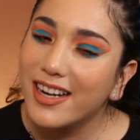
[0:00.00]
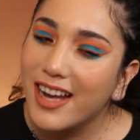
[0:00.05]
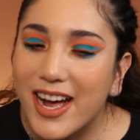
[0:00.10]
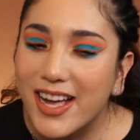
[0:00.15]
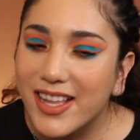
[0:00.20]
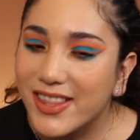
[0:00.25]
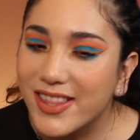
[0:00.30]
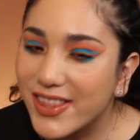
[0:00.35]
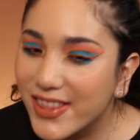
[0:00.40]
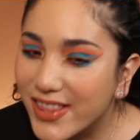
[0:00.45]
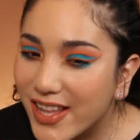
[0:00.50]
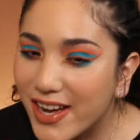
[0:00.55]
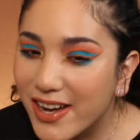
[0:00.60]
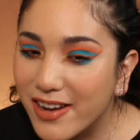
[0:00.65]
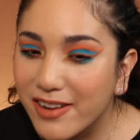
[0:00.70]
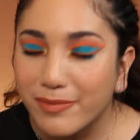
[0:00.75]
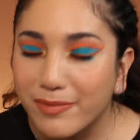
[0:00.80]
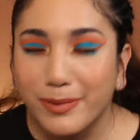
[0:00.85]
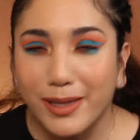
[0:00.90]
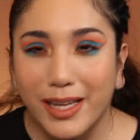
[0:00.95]
I
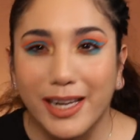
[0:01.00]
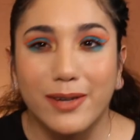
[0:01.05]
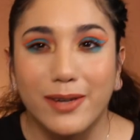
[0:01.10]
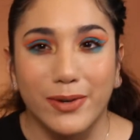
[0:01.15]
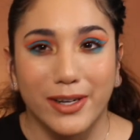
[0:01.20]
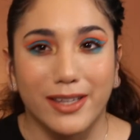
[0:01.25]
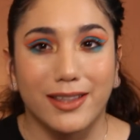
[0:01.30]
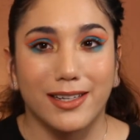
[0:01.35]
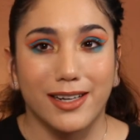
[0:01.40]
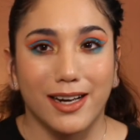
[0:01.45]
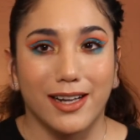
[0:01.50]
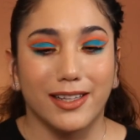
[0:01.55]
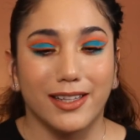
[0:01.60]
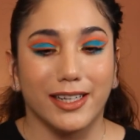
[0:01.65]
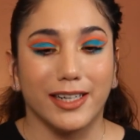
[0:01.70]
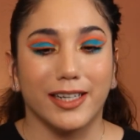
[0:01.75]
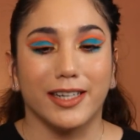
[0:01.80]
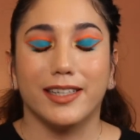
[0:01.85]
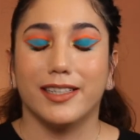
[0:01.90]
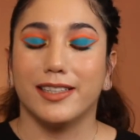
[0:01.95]
love playing with
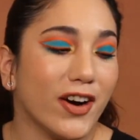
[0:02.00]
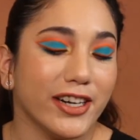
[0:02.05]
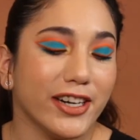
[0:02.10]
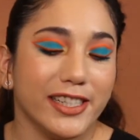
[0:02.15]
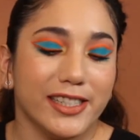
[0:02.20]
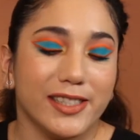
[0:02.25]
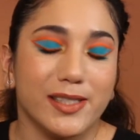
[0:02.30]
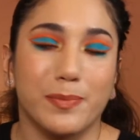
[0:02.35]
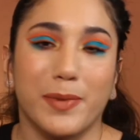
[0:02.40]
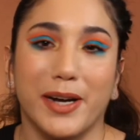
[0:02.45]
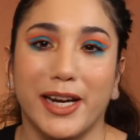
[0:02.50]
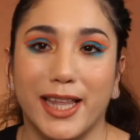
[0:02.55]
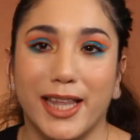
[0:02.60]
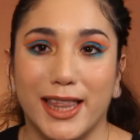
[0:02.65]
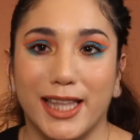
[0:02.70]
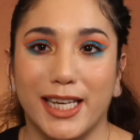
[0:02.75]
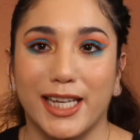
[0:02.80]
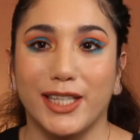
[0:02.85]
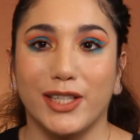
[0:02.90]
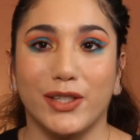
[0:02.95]
color. Art is my
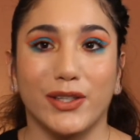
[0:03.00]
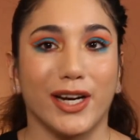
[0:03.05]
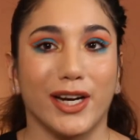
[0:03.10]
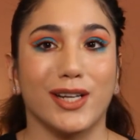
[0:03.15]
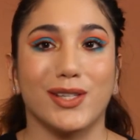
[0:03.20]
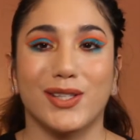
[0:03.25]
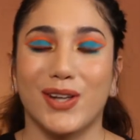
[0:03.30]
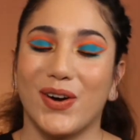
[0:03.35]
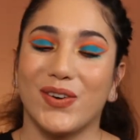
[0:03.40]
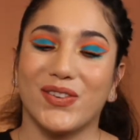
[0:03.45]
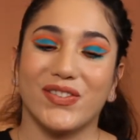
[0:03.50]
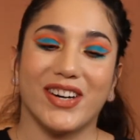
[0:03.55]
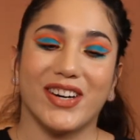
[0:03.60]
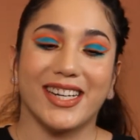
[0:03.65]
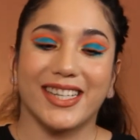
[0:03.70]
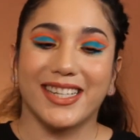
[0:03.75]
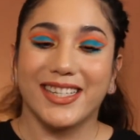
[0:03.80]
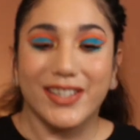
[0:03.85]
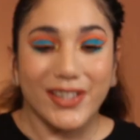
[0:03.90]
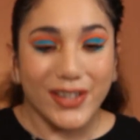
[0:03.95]
thing, you guys
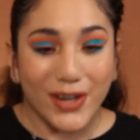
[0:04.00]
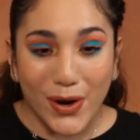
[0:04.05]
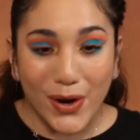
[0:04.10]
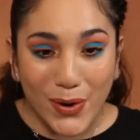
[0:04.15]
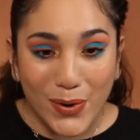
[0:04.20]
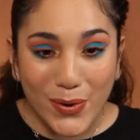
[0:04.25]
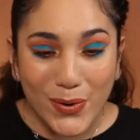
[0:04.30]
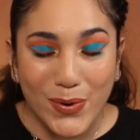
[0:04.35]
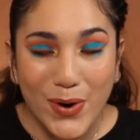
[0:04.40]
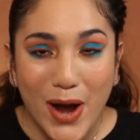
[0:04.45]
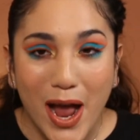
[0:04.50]
already know.